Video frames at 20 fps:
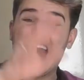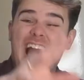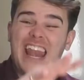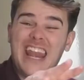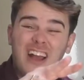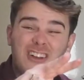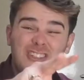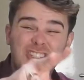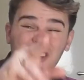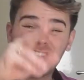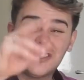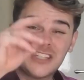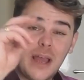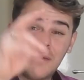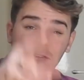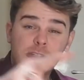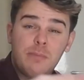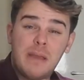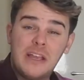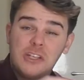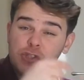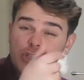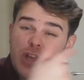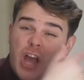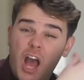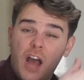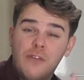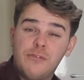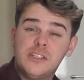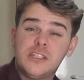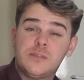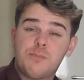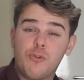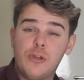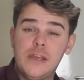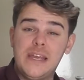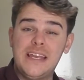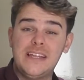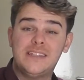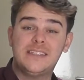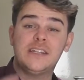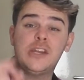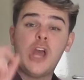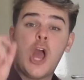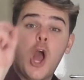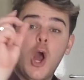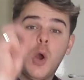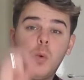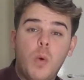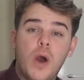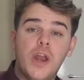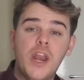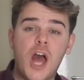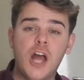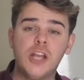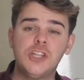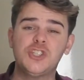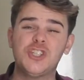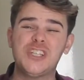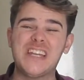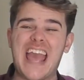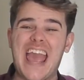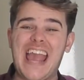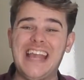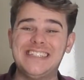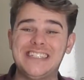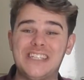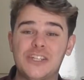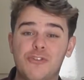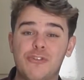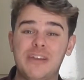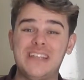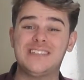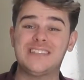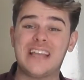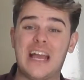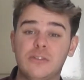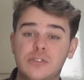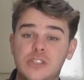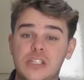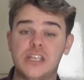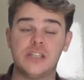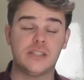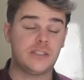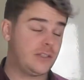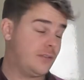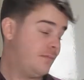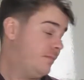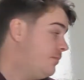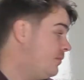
And now is a good time to make sure your oven's preheated 180 degrees Celsius.